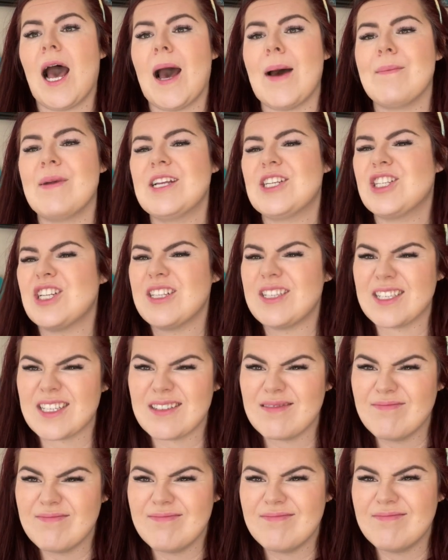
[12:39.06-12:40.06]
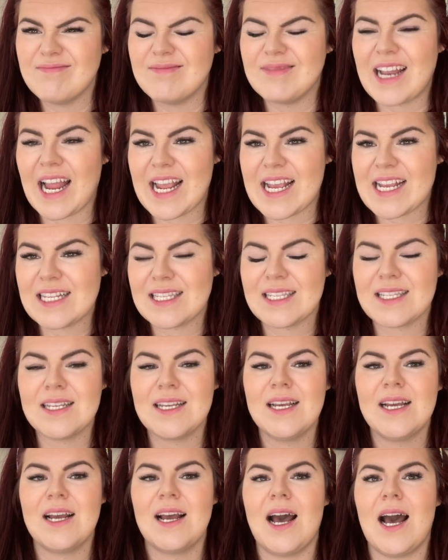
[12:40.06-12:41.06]
It's just nice
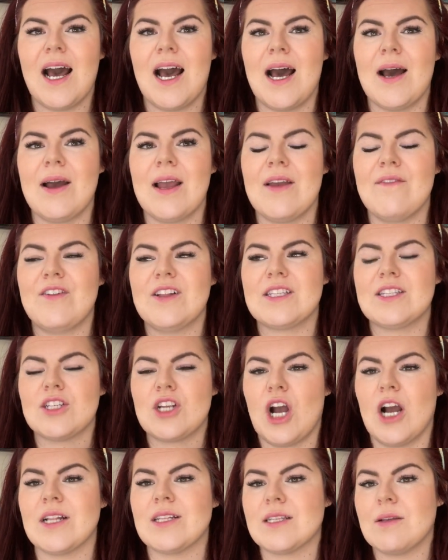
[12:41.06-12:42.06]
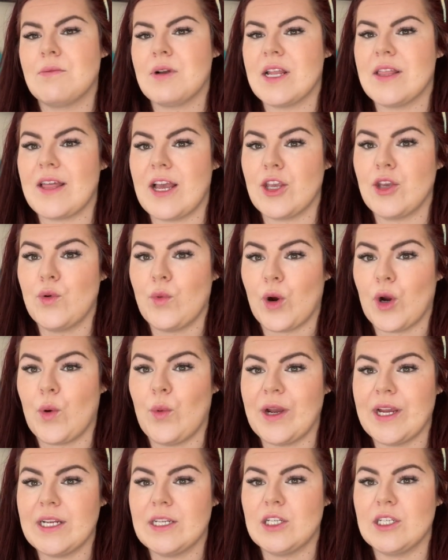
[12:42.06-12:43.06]
if it's not somebody that you are
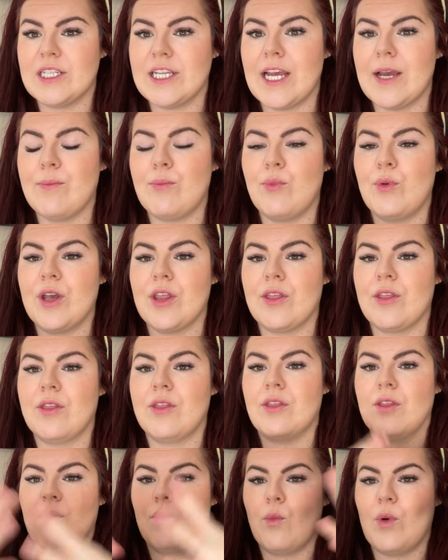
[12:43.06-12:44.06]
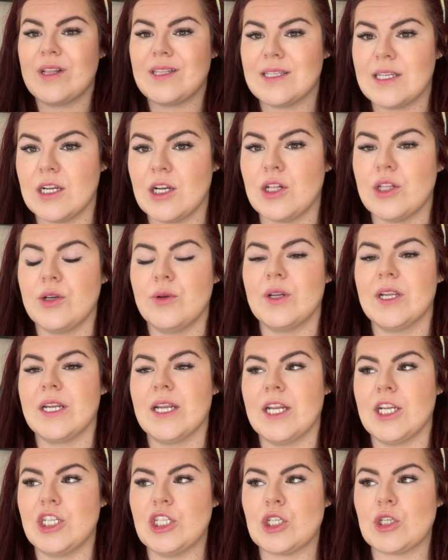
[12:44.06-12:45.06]
going to tip with what's included
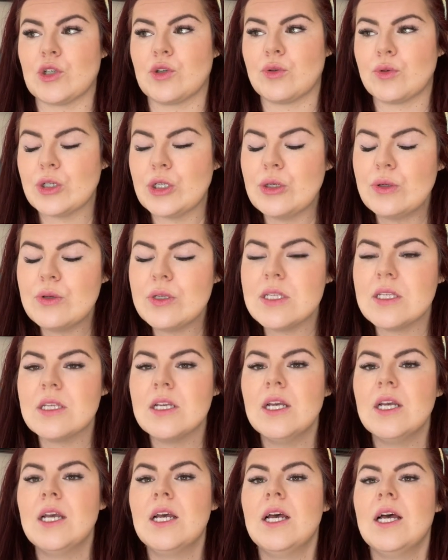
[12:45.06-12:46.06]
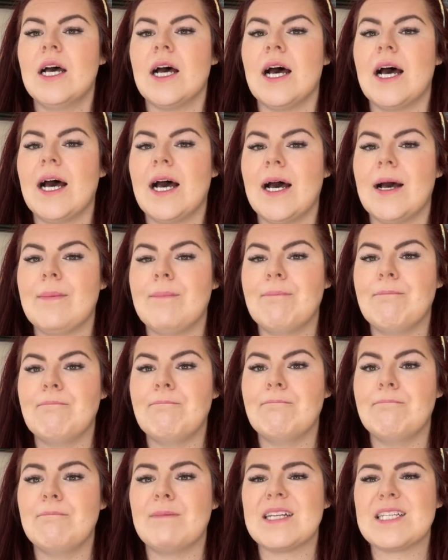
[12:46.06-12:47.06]
in your cruise.
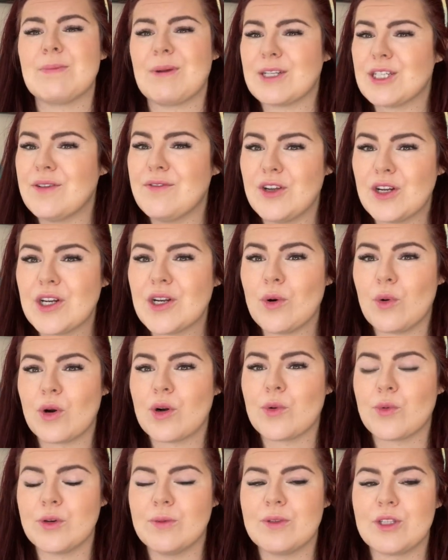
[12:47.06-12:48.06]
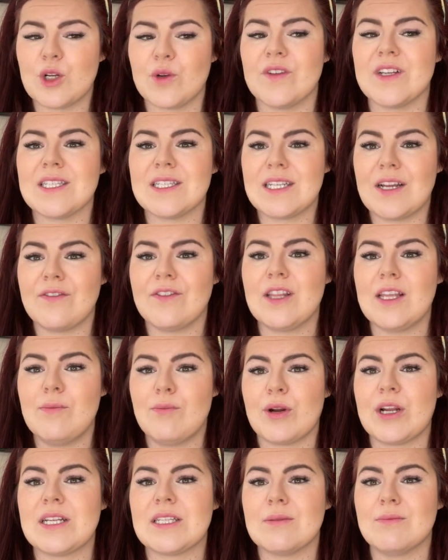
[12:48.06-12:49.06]
Especially if you're gonna order room service, definitely
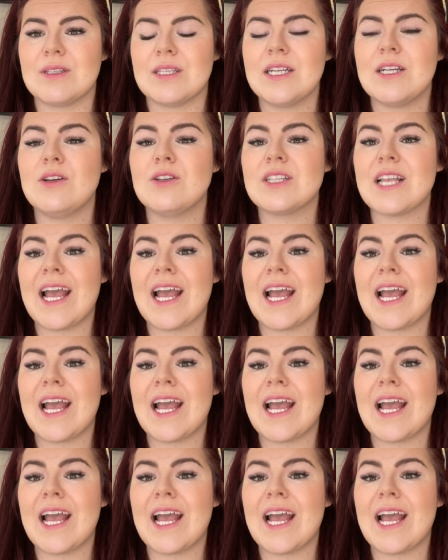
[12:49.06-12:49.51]
bring some singles.